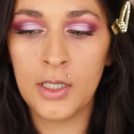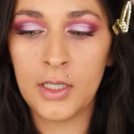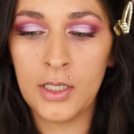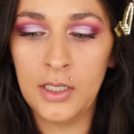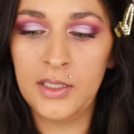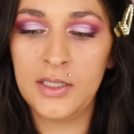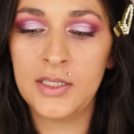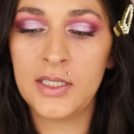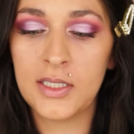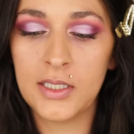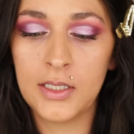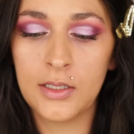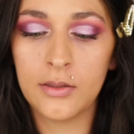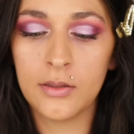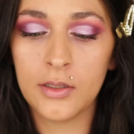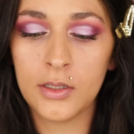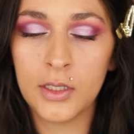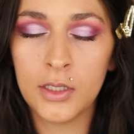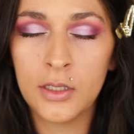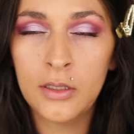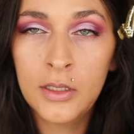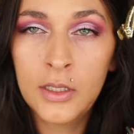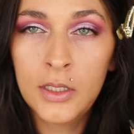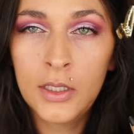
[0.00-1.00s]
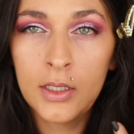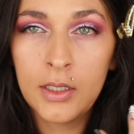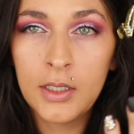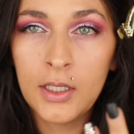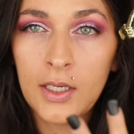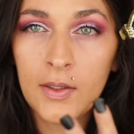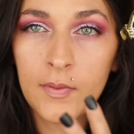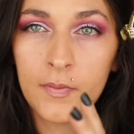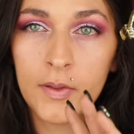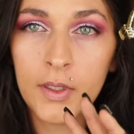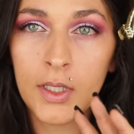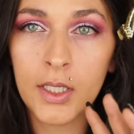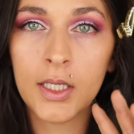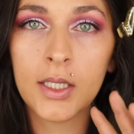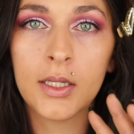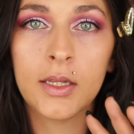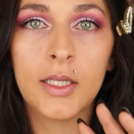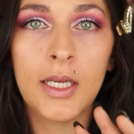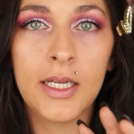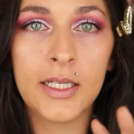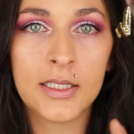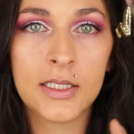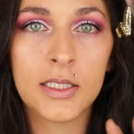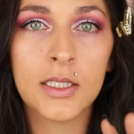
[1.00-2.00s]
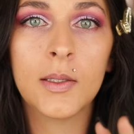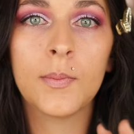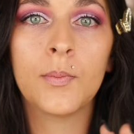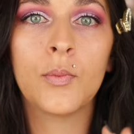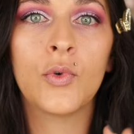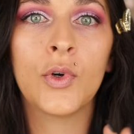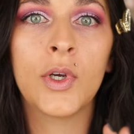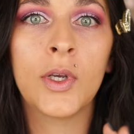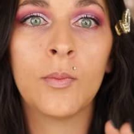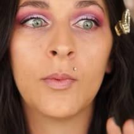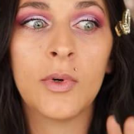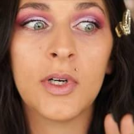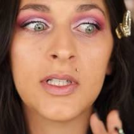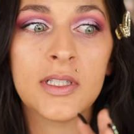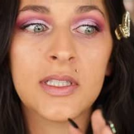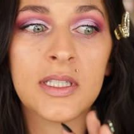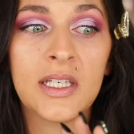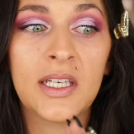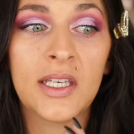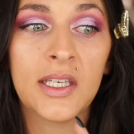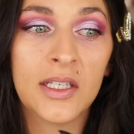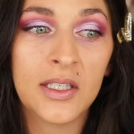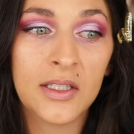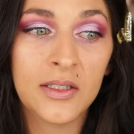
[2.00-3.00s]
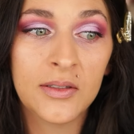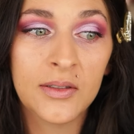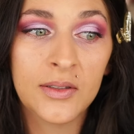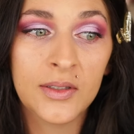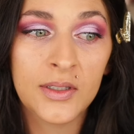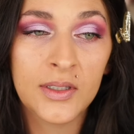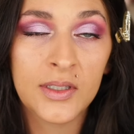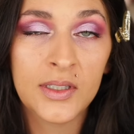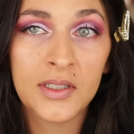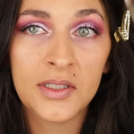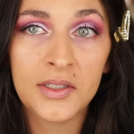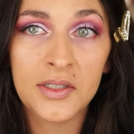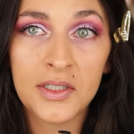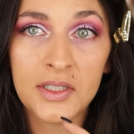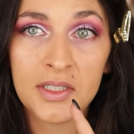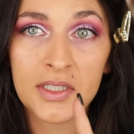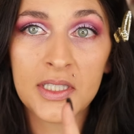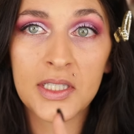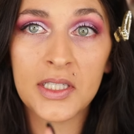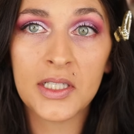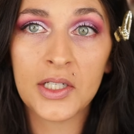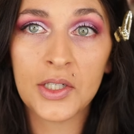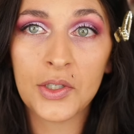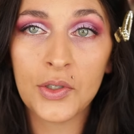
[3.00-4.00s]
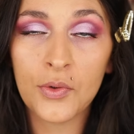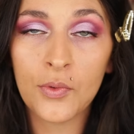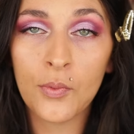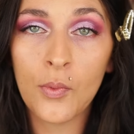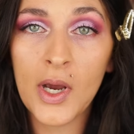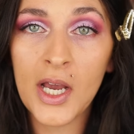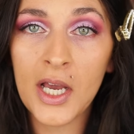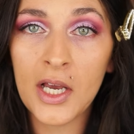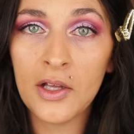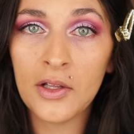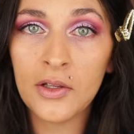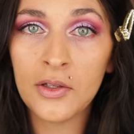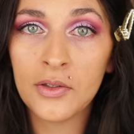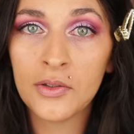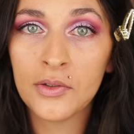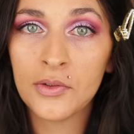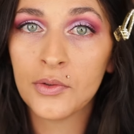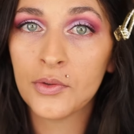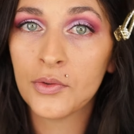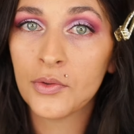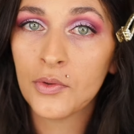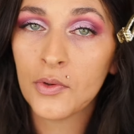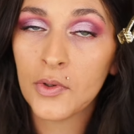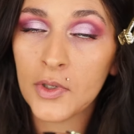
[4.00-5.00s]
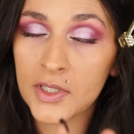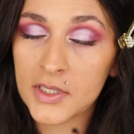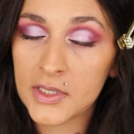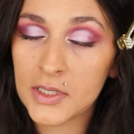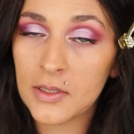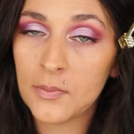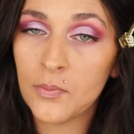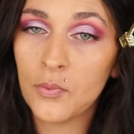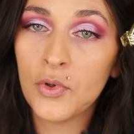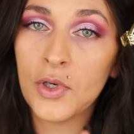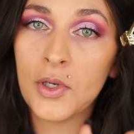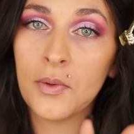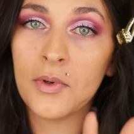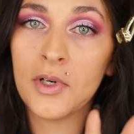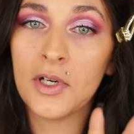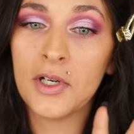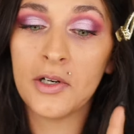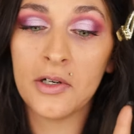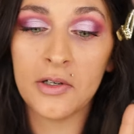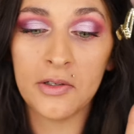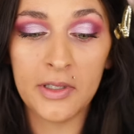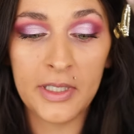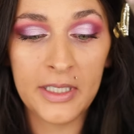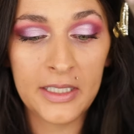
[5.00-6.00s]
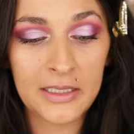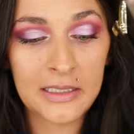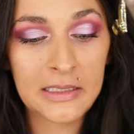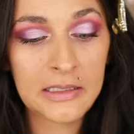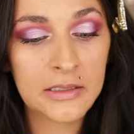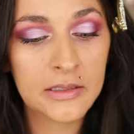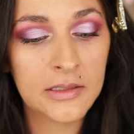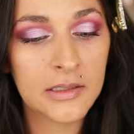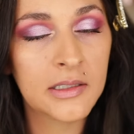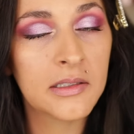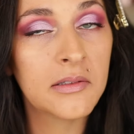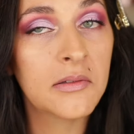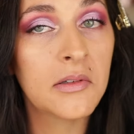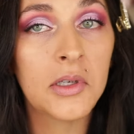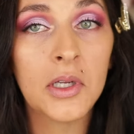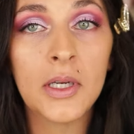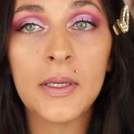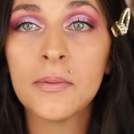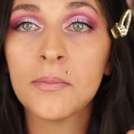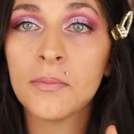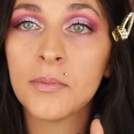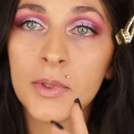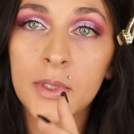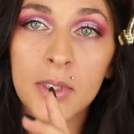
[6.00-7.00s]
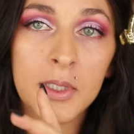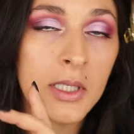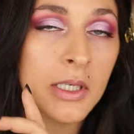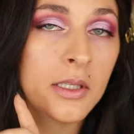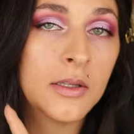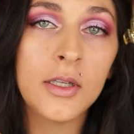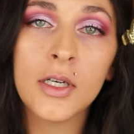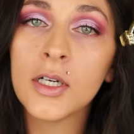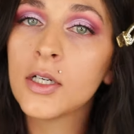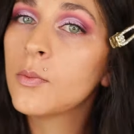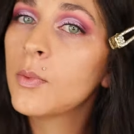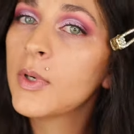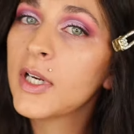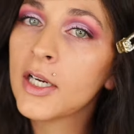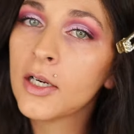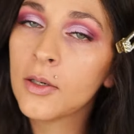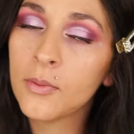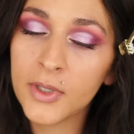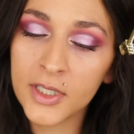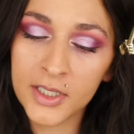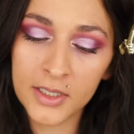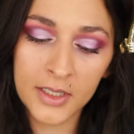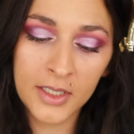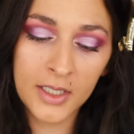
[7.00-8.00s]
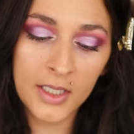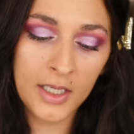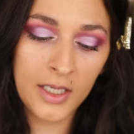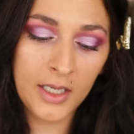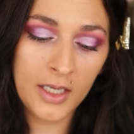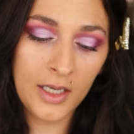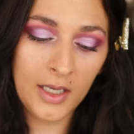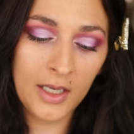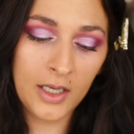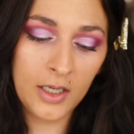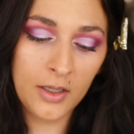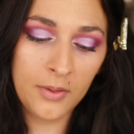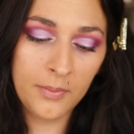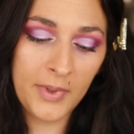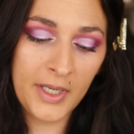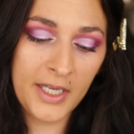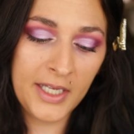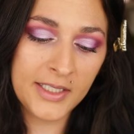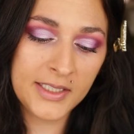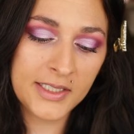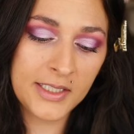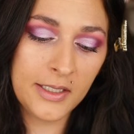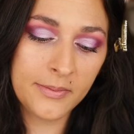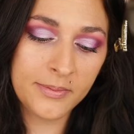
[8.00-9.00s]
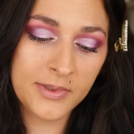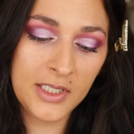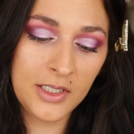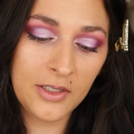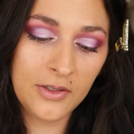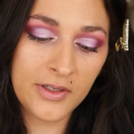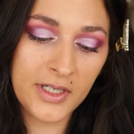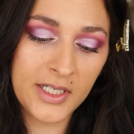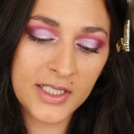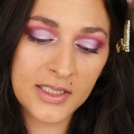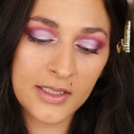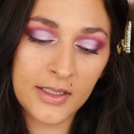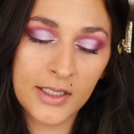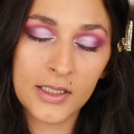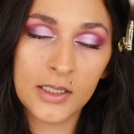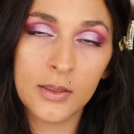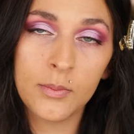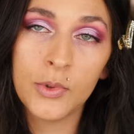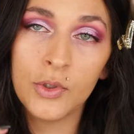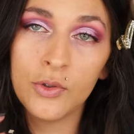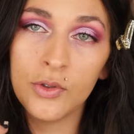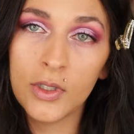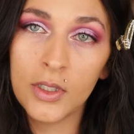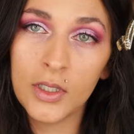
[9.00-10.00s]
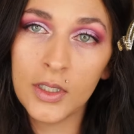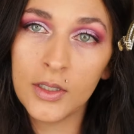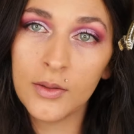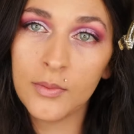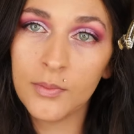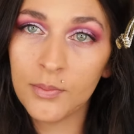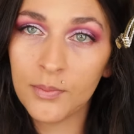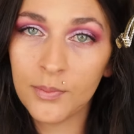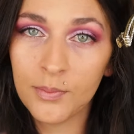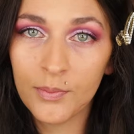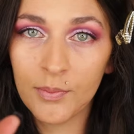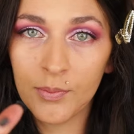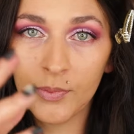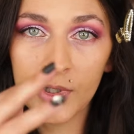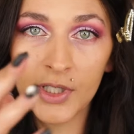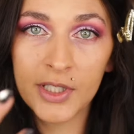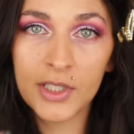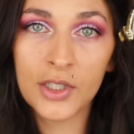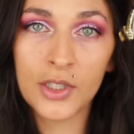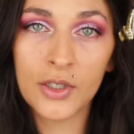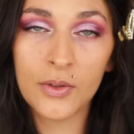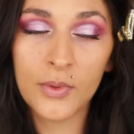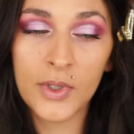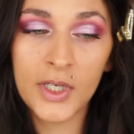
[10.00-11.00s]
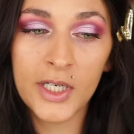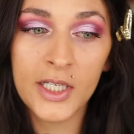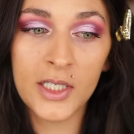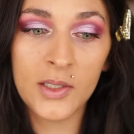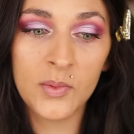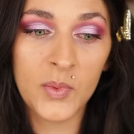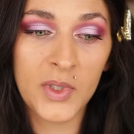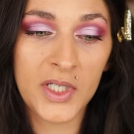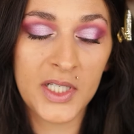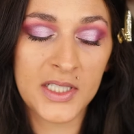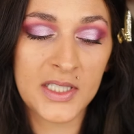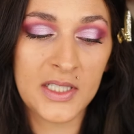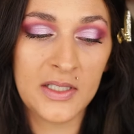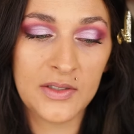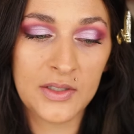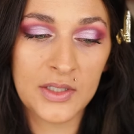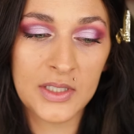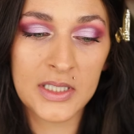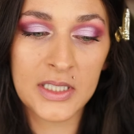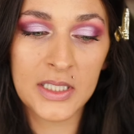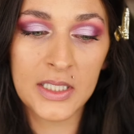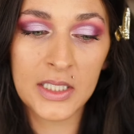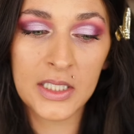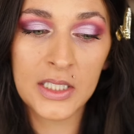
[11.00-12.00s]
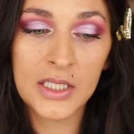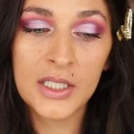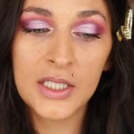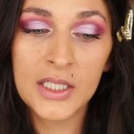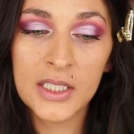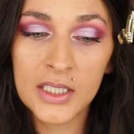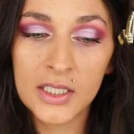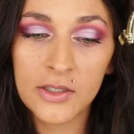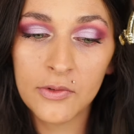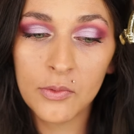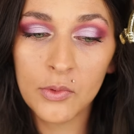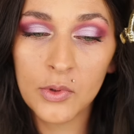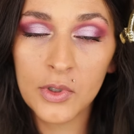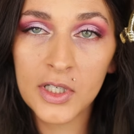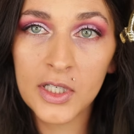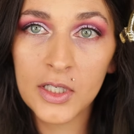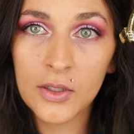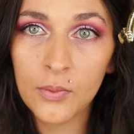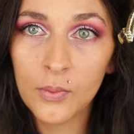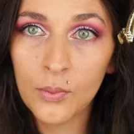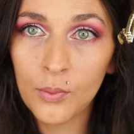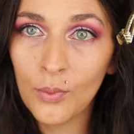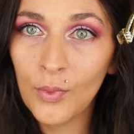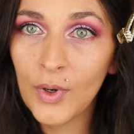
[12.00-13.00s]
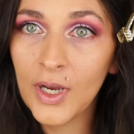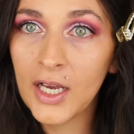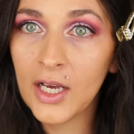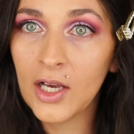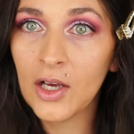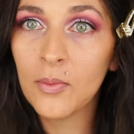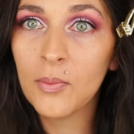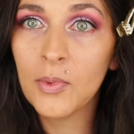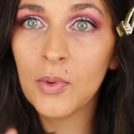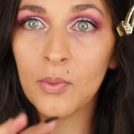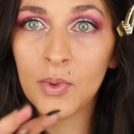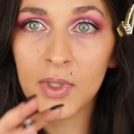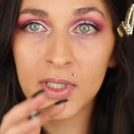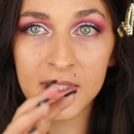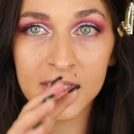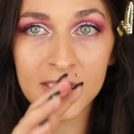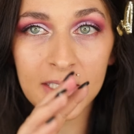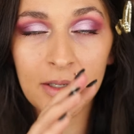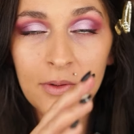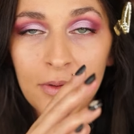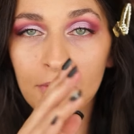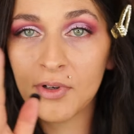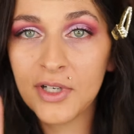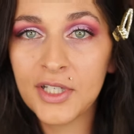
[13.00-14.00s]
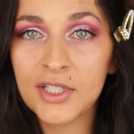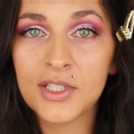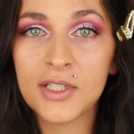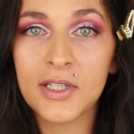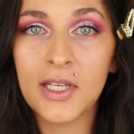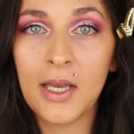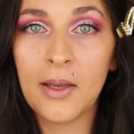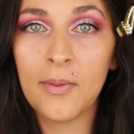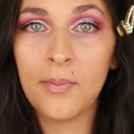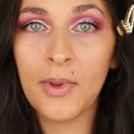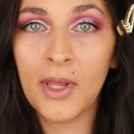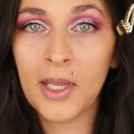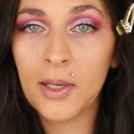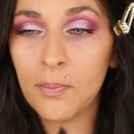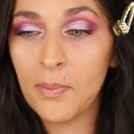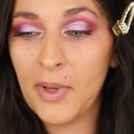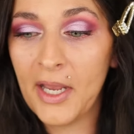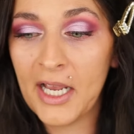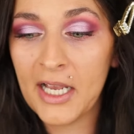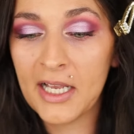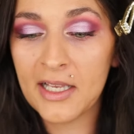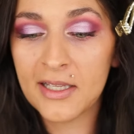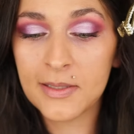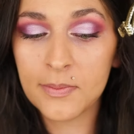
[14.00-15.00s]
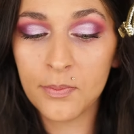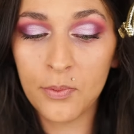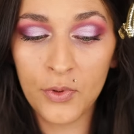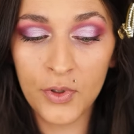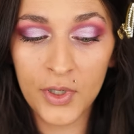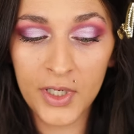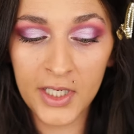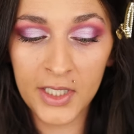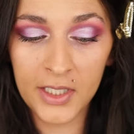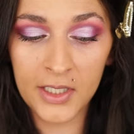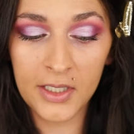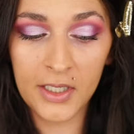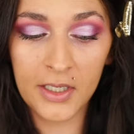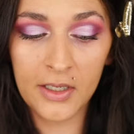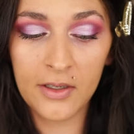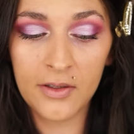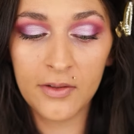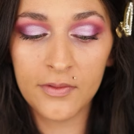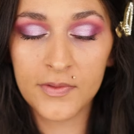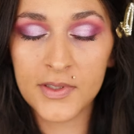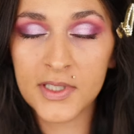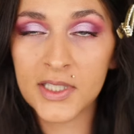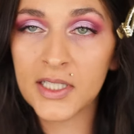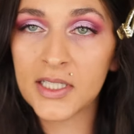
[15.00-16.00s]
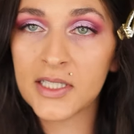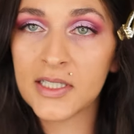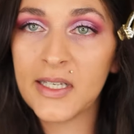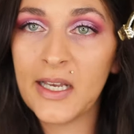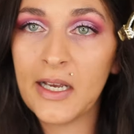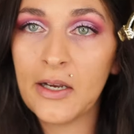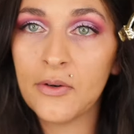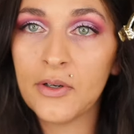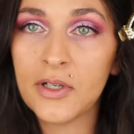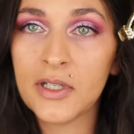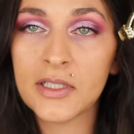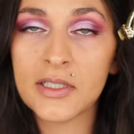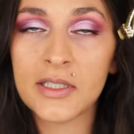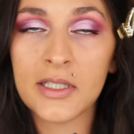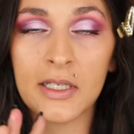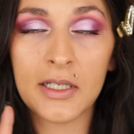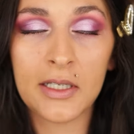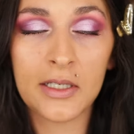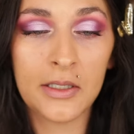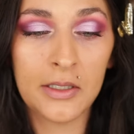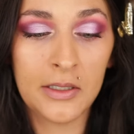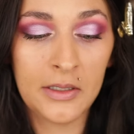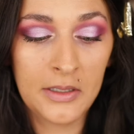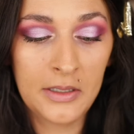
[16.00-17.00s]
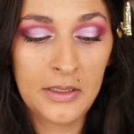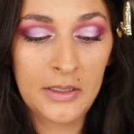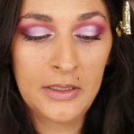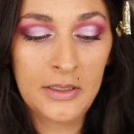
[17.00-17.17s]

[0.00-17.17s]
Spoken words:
a concealer. I feel like that's the point where it's like, it's gonna go well, or it's the point where you're like, no, not a long wearing one. I had to update you guys on like the beauty blender one, because I was just like, wore well, but once it reached that like pass point of 6 hours, like,